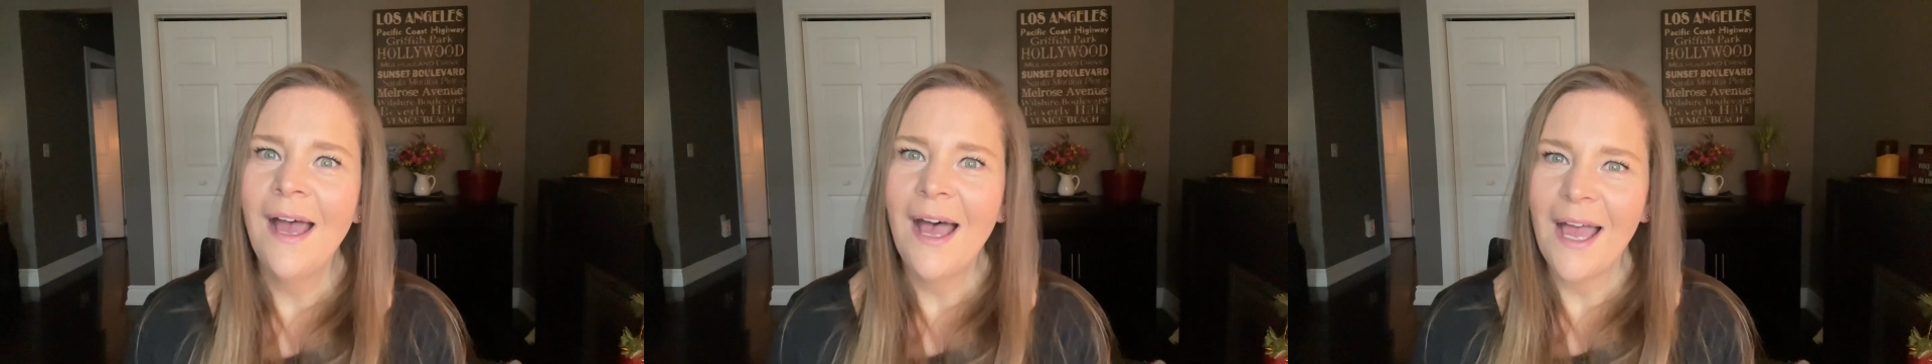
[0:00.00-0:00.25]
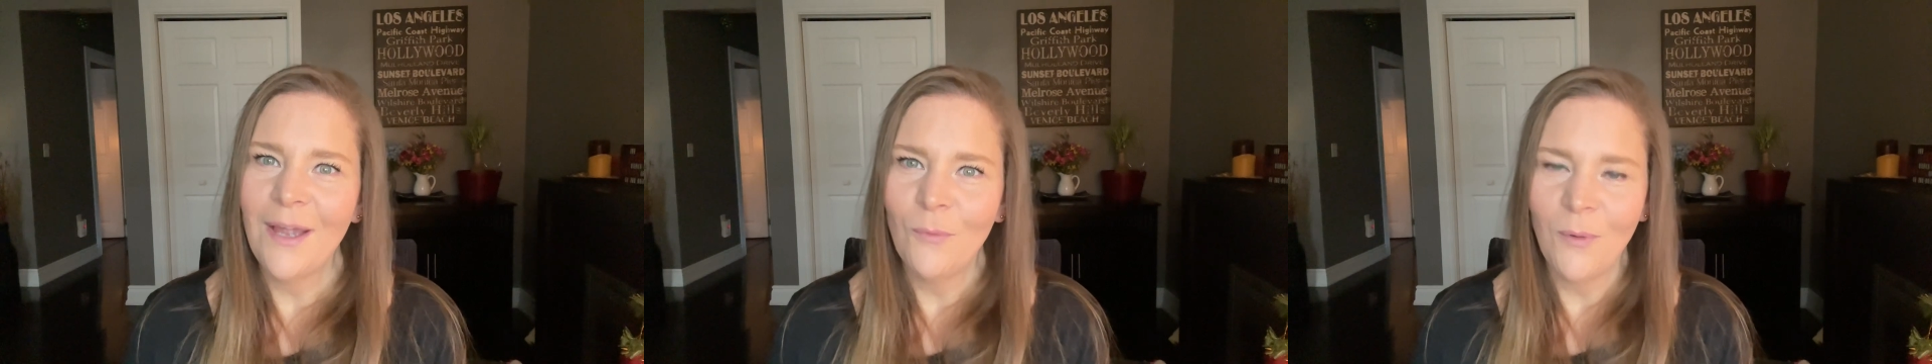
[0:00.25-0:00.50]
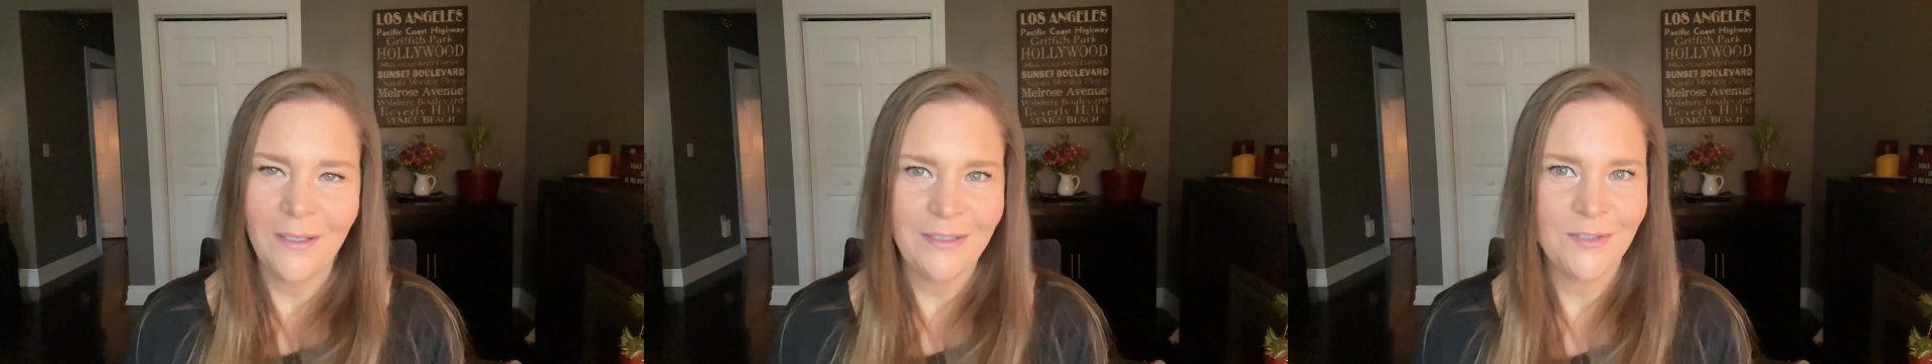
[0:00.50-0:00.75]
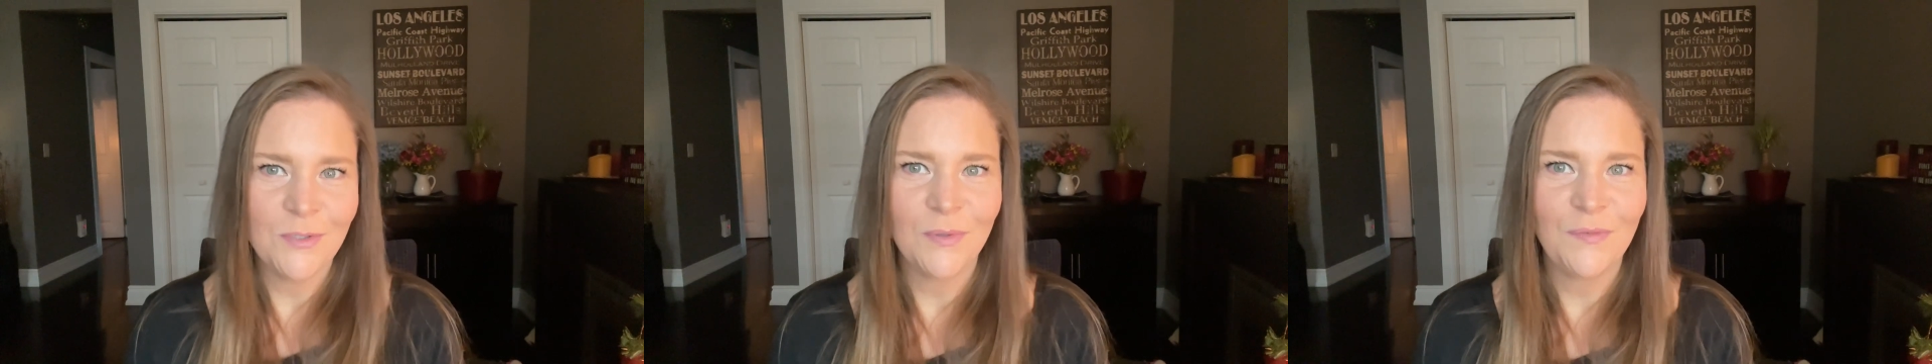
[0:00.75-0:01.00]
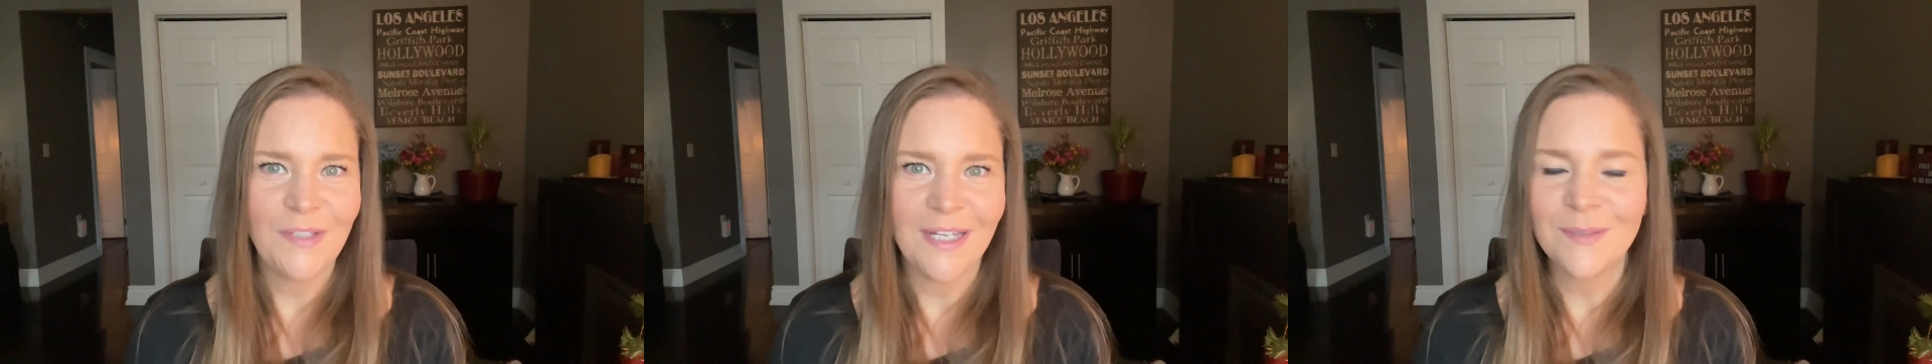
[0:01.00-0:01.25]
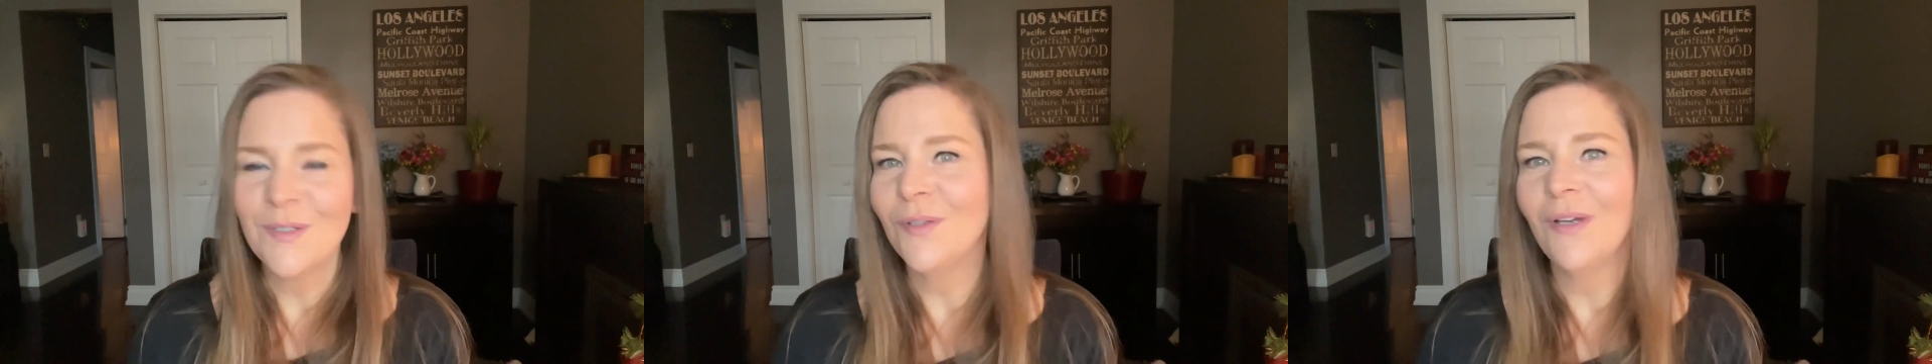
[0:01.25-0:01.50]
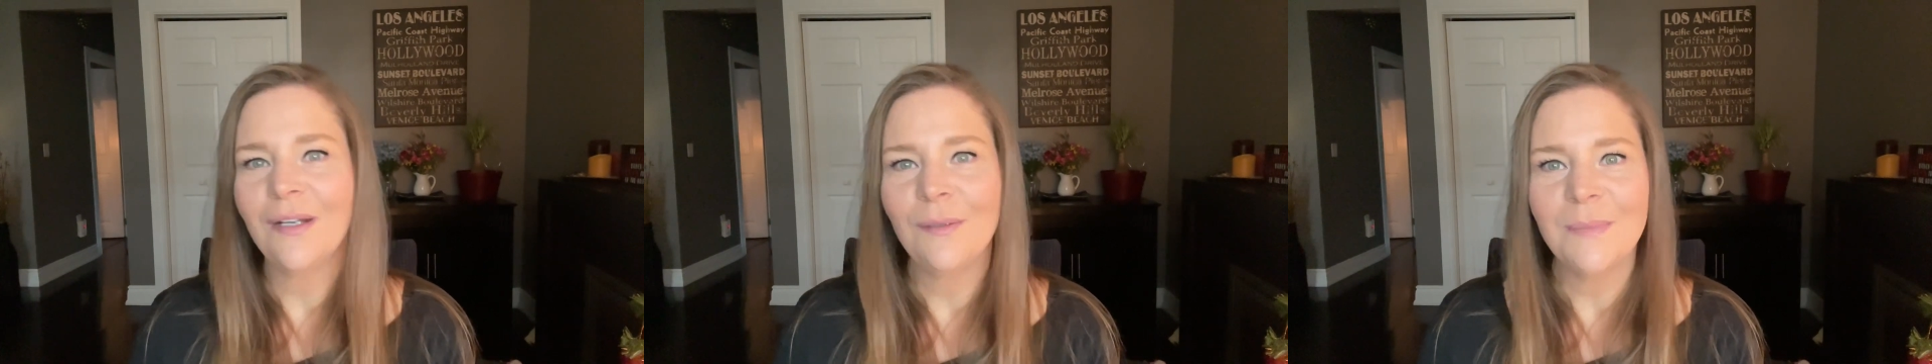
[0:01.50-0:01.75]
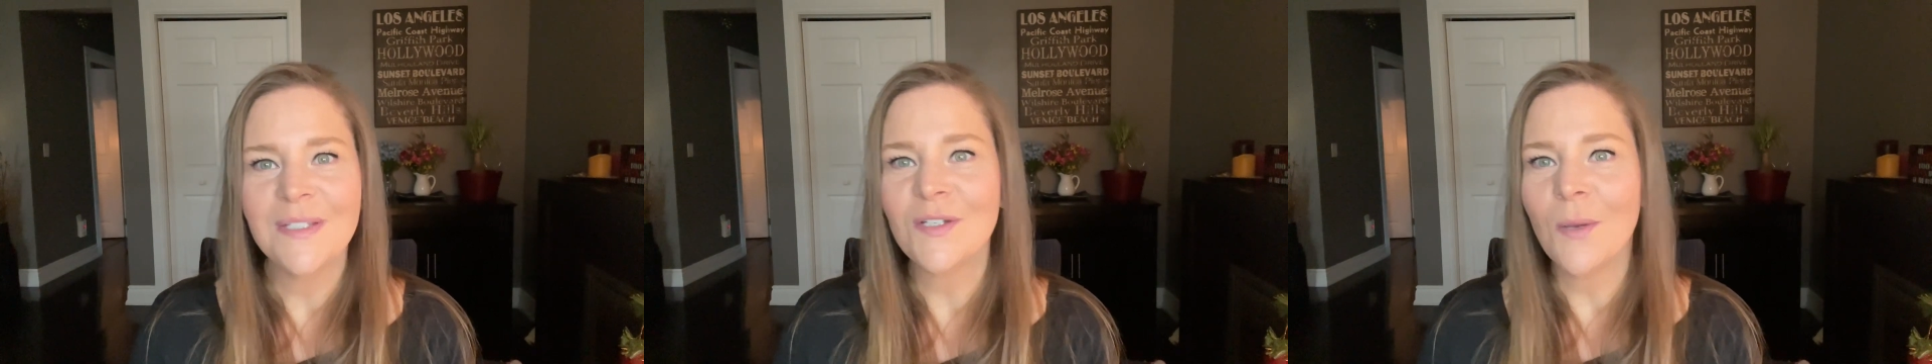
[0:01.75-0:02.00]
I want you to reflect not on
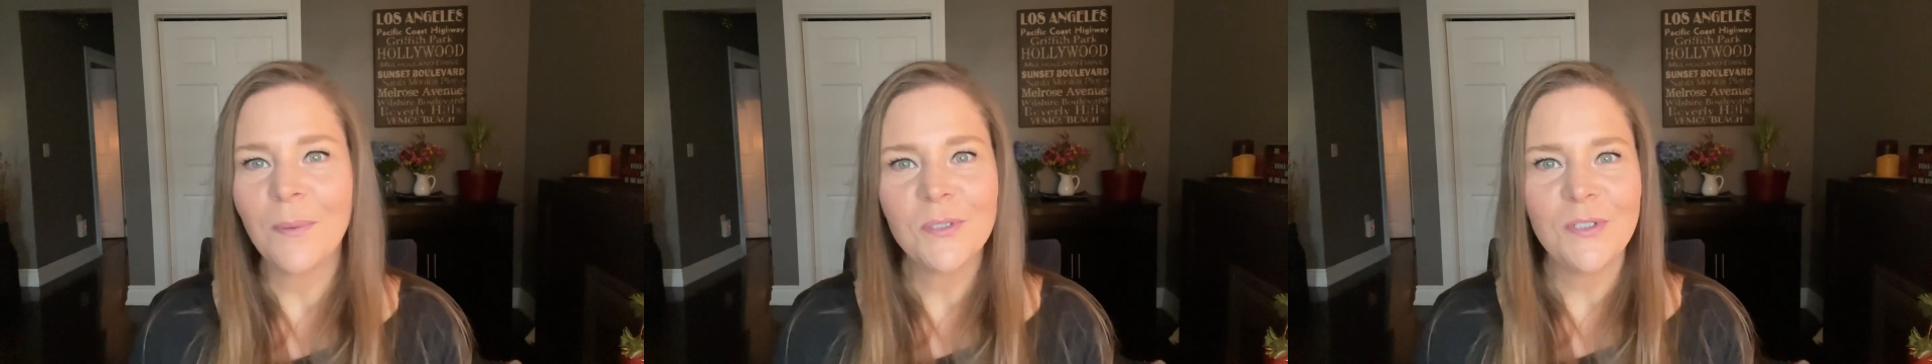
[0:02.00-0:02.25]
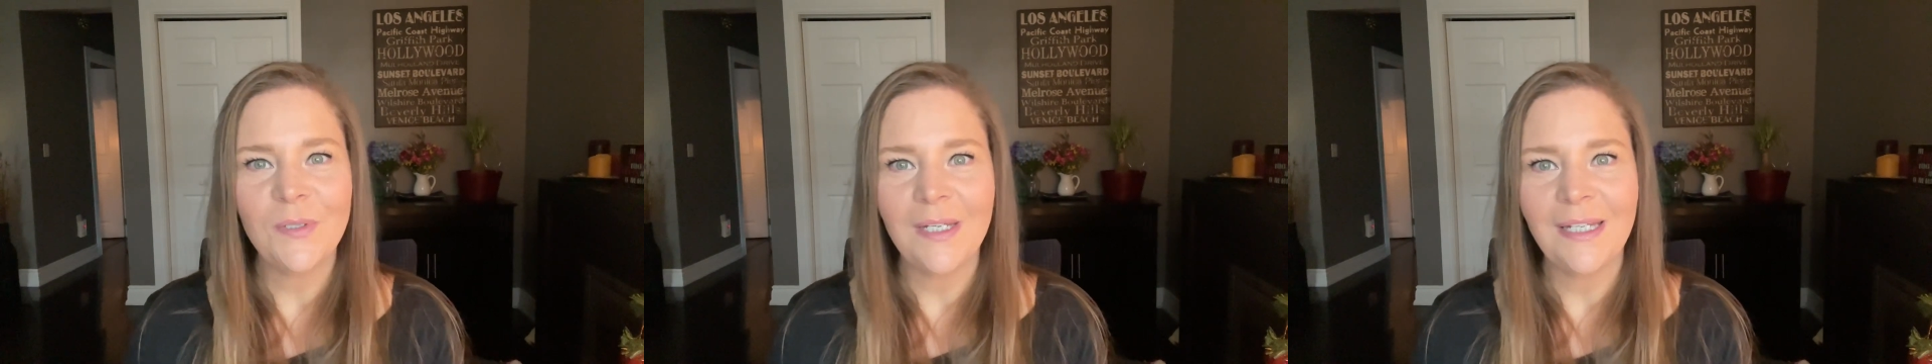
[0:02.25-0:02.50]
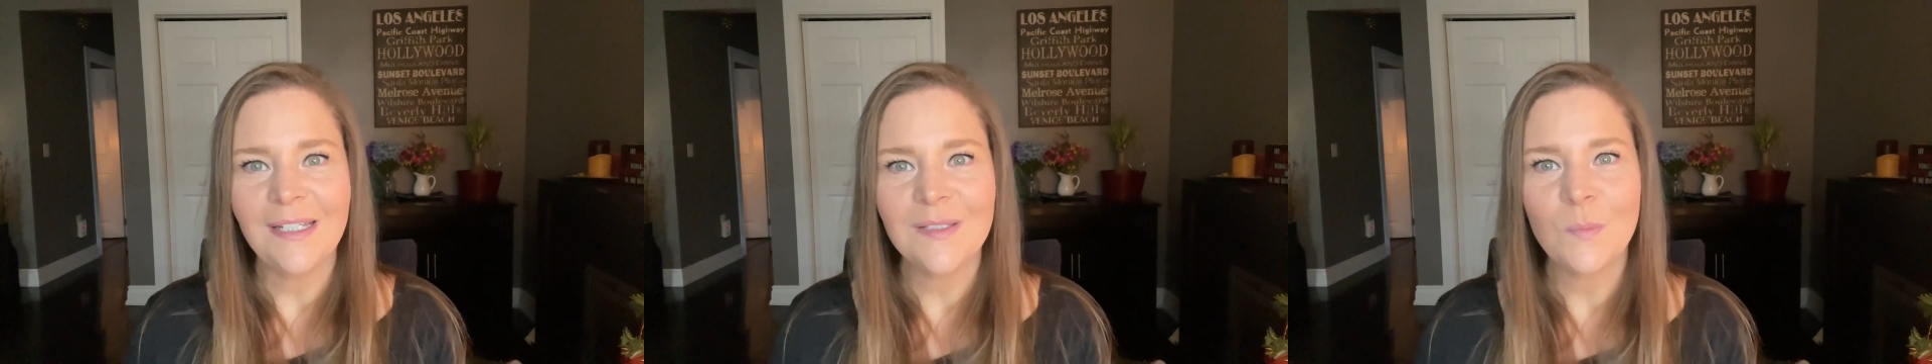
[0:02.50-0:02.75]
missed opportunities,